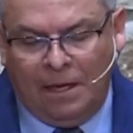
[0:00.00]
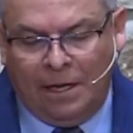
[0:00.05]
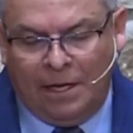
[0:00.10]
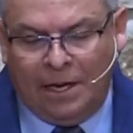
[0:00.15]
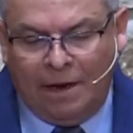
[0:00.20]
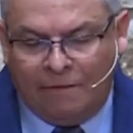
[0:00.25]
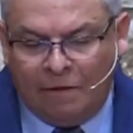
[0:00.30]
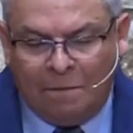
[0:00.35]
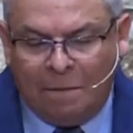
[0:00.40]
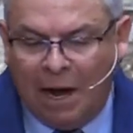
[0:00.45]

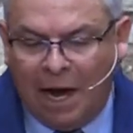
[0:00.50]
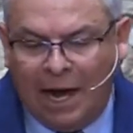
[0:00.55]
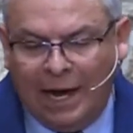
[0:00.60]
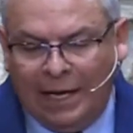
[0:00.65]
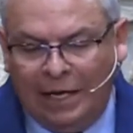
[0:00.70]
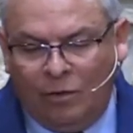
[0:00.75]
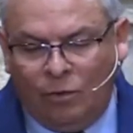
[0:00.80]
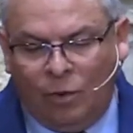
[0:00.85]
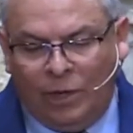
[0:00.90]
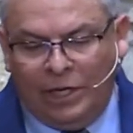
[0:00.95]
Never
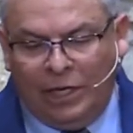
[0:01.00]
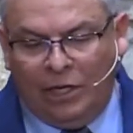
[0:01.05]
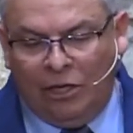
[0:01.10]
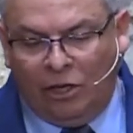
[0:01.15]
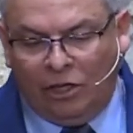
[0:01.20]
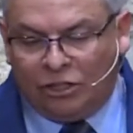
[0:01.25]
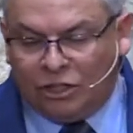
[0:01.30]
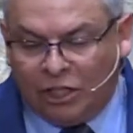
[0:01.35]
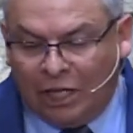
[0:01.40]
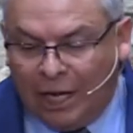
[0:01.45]
mind what he
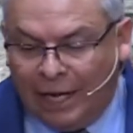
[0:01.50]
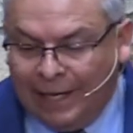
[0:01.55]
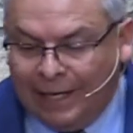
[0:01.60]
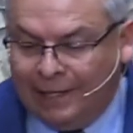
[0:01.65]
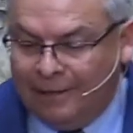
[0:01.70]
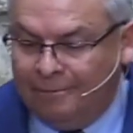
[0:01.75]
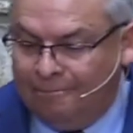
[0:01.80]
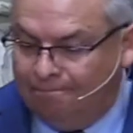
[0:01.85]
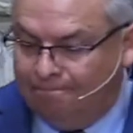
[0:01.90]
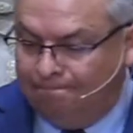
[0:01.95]
looks
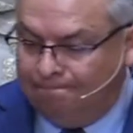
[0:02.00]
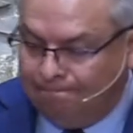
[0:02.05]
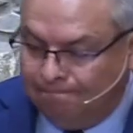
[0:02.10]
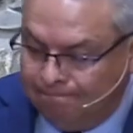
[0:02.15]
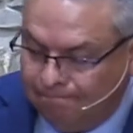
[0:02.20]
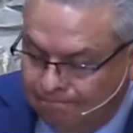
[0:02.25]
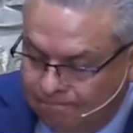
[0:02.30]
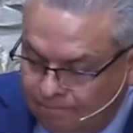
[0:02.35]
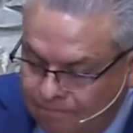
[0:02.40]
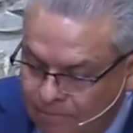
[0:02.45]
like.
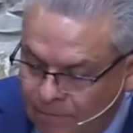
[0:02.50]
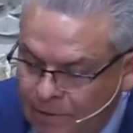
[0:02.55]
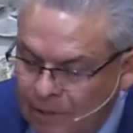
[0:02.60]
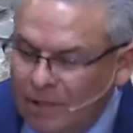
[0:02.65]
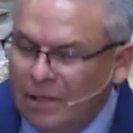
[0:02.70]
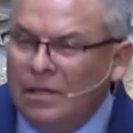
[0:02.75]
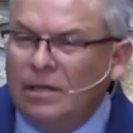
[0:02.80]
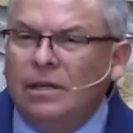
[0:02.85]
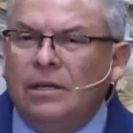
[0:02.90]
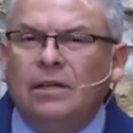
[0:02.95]

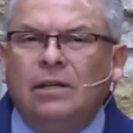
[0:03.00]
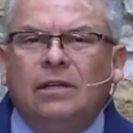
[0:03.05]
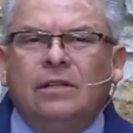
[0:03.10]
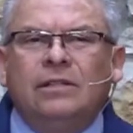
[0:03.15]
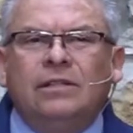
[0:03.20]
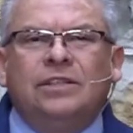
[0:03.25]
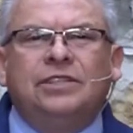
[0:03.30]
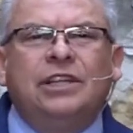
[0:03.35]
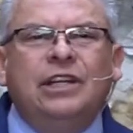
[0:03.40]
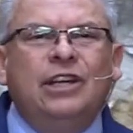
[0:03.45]

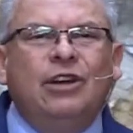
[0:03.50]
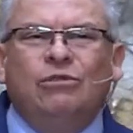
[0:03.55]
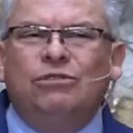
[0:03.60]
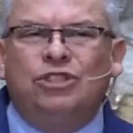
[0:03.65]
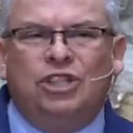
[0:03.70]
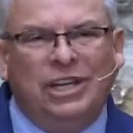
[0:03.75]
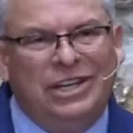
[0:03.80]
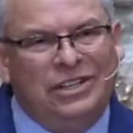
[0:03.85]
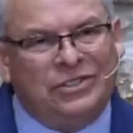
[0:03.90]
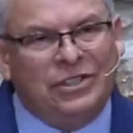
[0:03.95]
Does he know
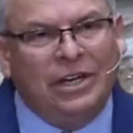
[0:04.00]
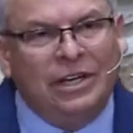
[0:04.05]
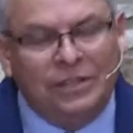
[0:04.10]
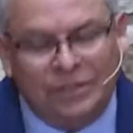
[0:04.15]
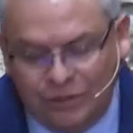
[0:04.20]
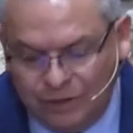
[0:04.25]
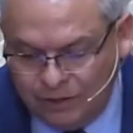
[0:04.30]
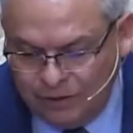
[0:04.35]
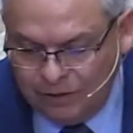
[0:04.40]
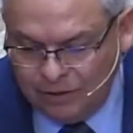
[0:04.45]

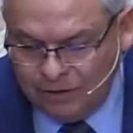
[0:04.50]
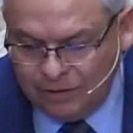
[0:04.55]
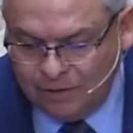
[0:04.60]
Jesus?